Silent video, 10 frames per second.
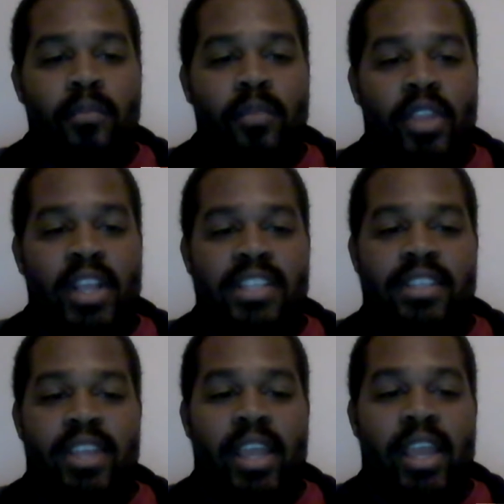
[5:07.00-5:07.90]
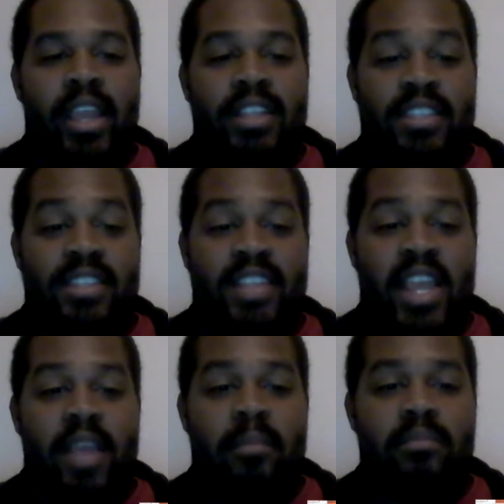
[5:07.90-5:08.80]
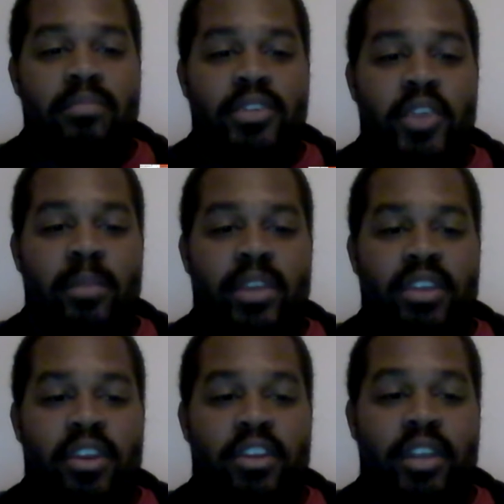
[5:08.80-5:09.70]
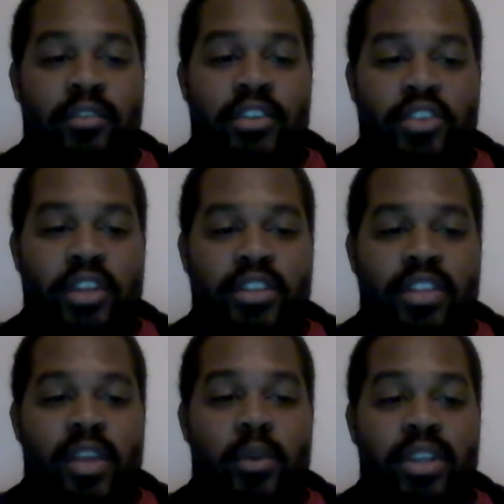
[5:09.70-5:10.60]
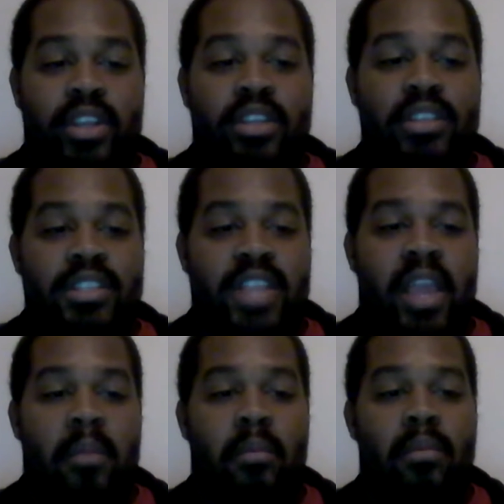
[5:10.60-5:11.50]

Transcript: it's the same treatment done on a different structure that would yield the same